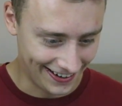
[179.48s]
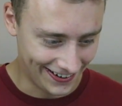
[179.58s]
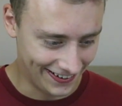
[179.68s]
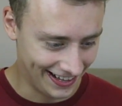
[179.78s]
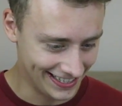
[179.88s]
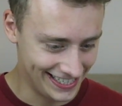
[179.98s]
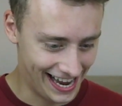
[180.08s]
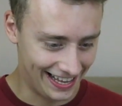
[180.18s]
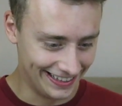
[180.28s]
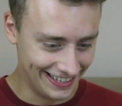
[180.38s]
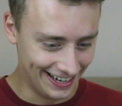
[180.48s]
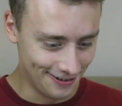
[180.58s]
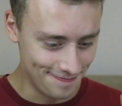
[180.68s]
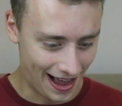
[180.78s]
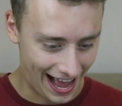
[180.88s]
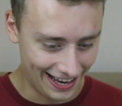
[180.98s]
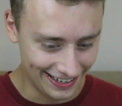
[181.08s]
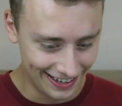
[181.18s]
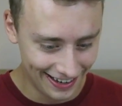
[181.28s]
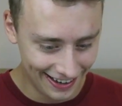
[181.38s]
Oh, that's the end. The little
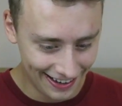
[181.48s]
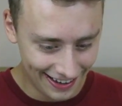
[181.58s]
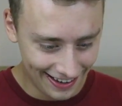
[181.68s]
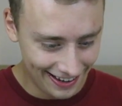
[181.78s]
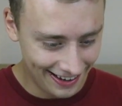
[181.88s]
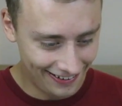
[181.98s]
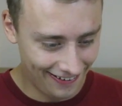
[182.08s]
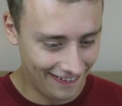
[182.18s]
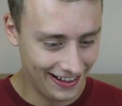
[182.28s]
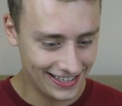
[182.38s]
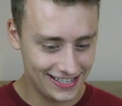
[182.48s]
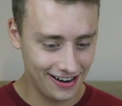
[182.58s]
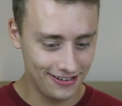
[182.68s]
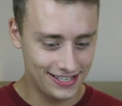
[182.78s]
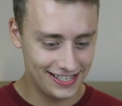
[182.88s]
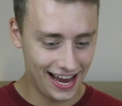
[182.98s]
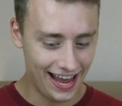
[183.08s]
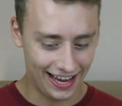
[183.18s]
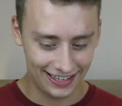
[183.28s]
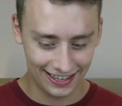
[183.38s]
pan. Oh, so
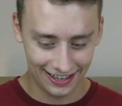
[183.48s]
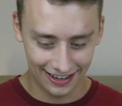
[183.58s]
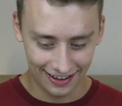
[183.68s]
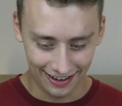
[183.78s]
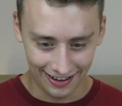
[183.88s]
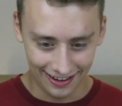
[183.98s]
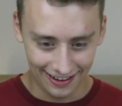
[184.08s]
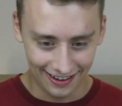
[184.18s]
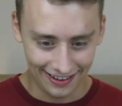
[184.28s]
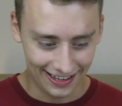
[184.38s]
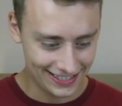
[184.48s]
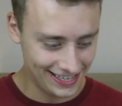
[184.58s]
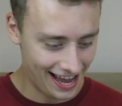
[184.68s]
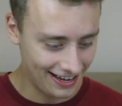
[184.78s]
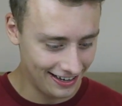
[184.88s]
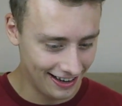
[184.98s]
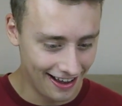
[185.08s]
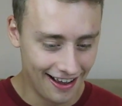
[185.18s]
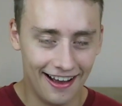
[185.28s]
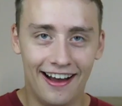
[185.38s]
sick. That's the end.
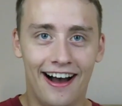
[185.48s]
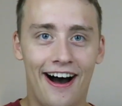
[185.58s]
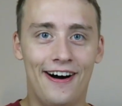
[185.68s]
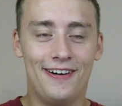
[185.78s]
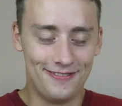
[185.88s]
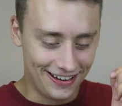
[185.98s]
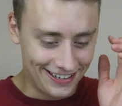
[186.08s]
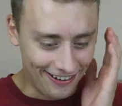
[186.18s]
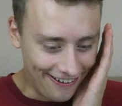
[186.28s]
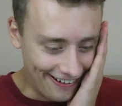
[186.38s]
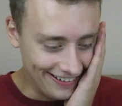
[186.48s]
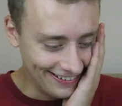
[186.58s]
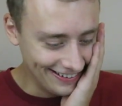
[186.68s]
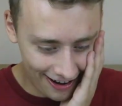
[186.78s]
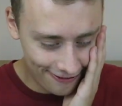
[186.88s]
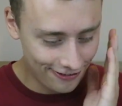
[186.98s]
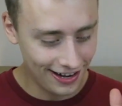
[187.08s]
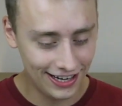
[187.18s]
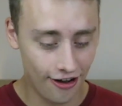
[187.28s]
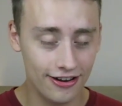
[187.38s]
Oh my god, I
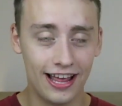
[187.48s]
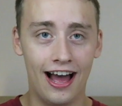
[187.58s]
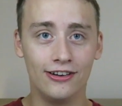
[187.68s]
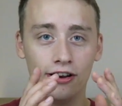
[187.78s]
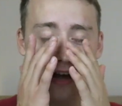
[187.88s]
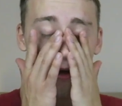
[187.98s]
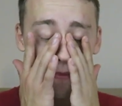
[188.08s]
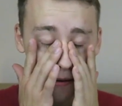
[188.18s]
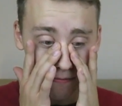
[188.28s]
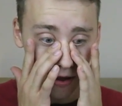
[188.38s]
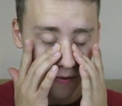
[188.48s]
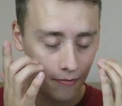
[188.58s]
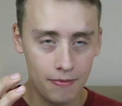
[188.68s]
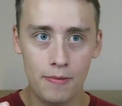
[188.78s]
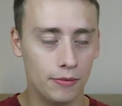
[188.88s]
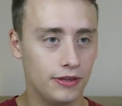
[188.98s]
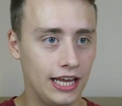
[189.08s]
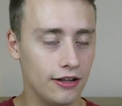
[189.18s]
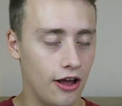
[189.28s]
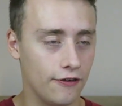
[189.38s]
really like that. Like, maybe I'm, maybe I'm
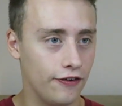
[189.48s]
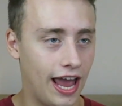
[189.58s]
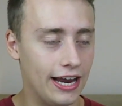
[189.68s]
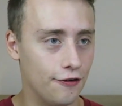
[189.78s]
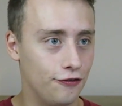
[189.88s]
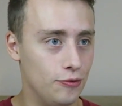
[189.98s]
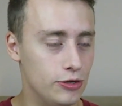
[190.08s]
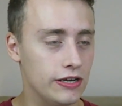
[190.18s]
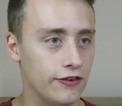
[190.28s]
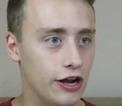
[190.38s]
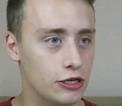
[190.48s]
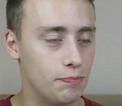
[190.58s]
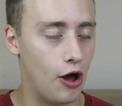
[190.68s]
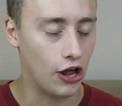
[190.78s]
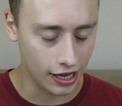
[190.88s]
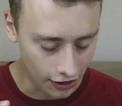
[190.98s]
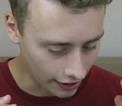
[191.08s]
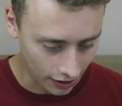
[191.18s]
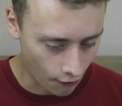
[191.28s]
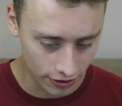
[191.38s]
think like forgetting a few music videos, but
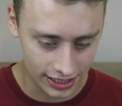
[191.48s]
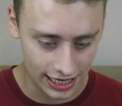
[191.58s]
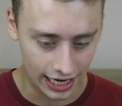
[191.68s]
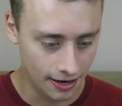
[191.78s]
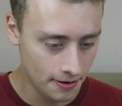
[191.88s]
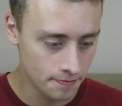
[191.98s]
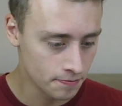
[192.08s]
like honestly,